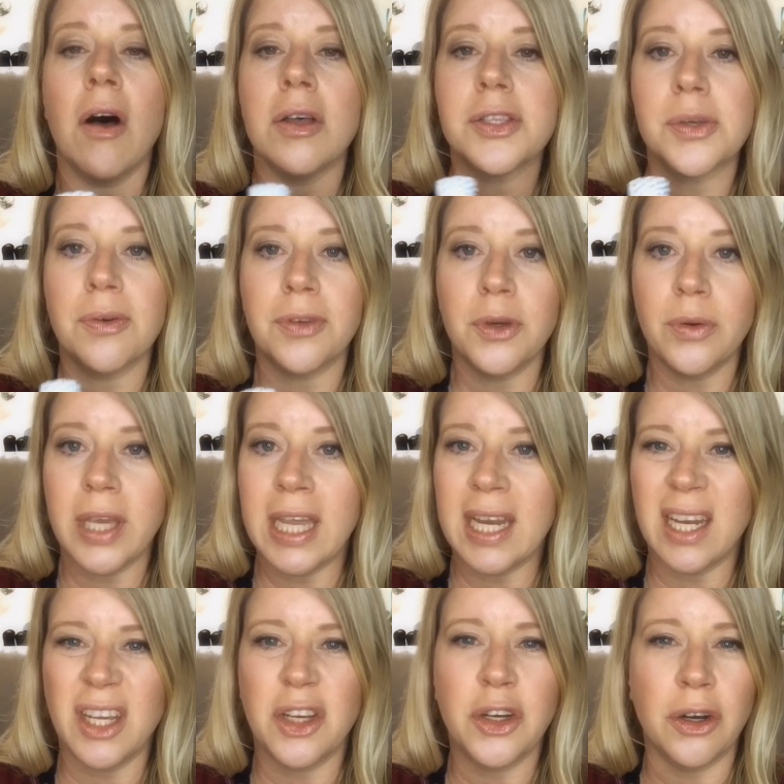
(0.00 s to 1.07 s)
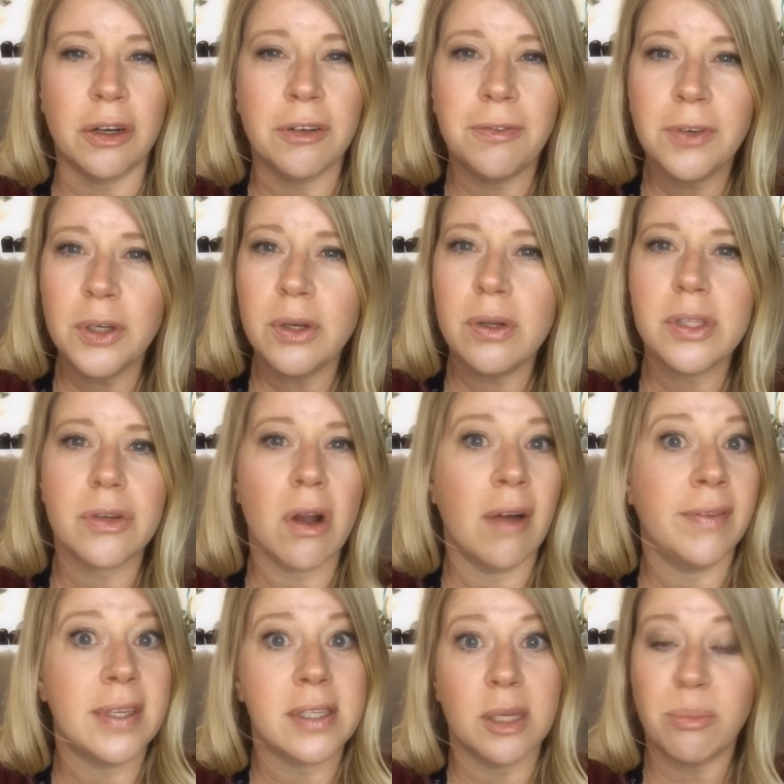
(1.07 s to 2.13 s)
also if you eat any cooked foods or
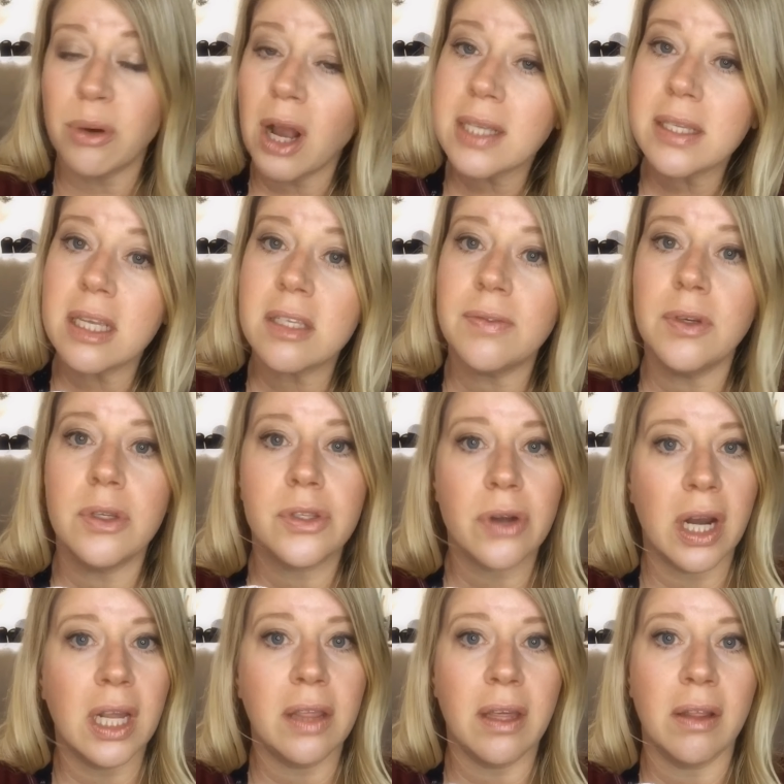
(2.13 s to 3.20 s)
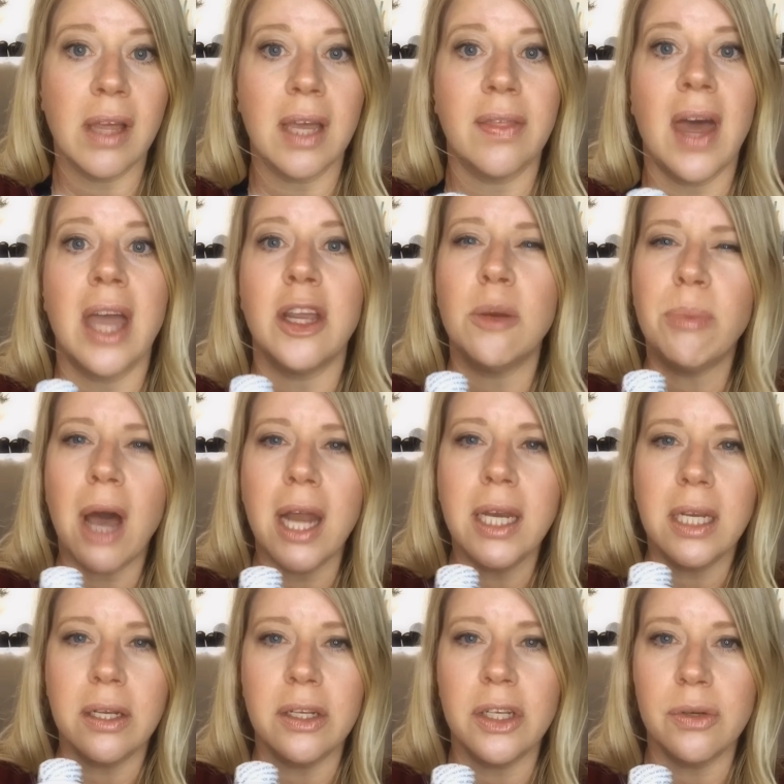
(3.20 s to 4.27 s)
obviously processed foods or anything like that, your
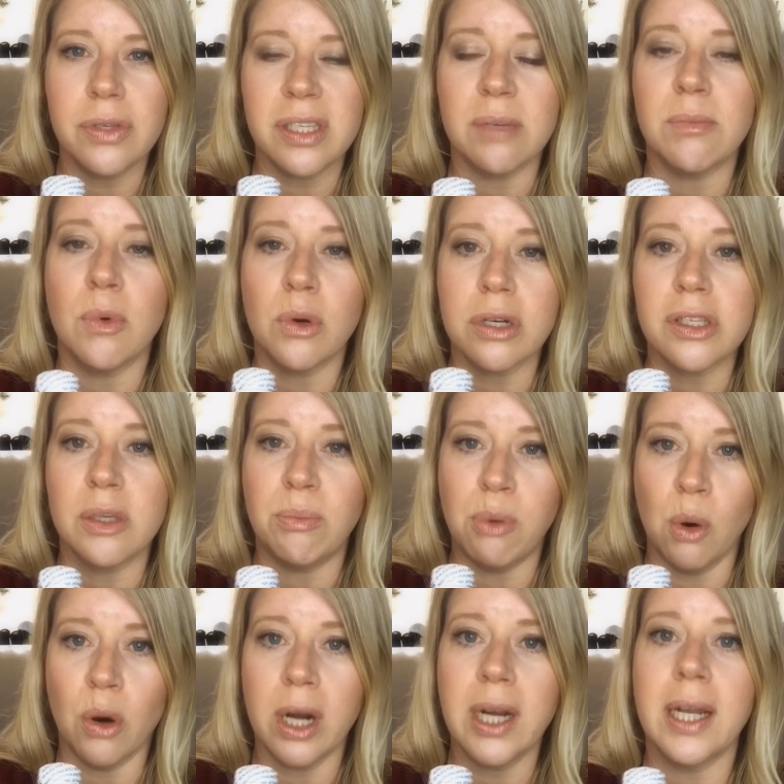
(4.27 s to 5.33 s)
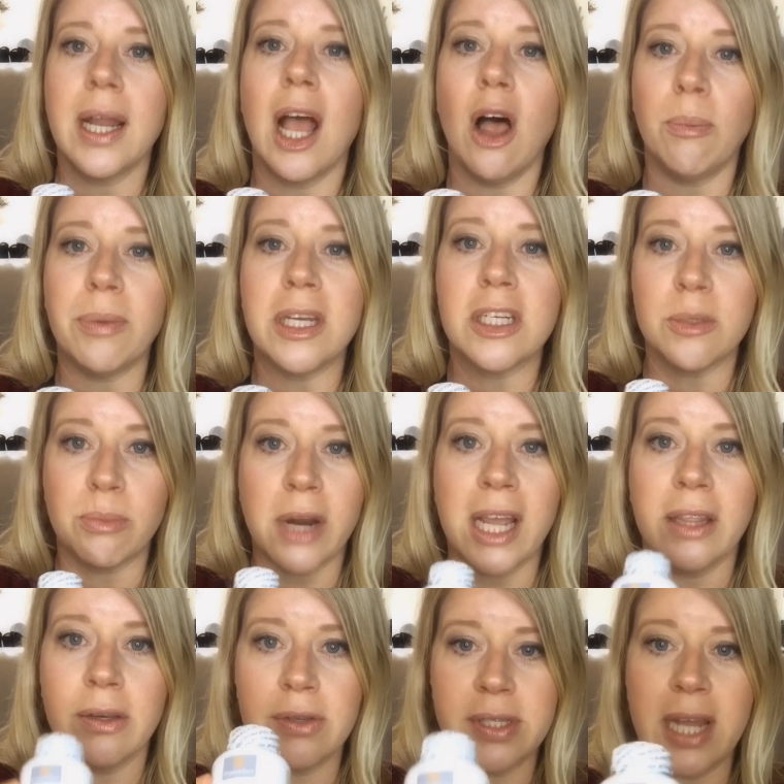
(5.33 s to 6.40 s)
body could use some more support in helping to
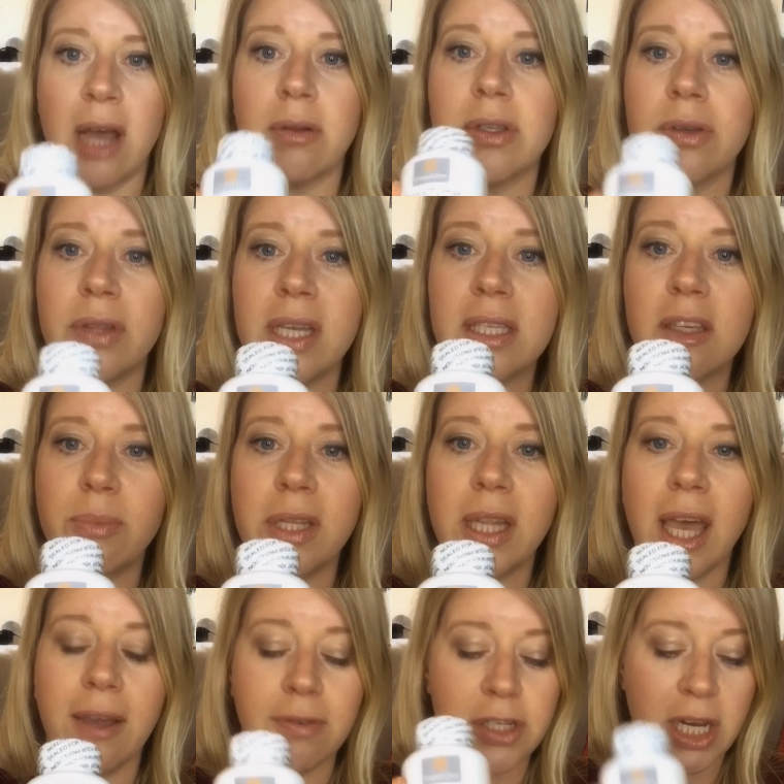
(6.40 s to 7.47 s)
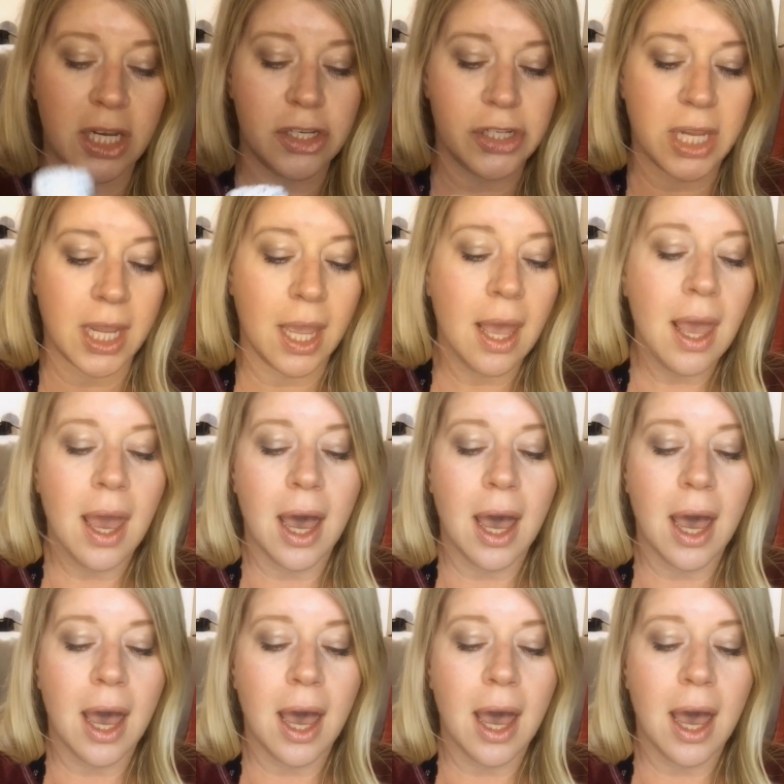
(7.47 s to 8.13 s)
break those down. So these have been life-changing.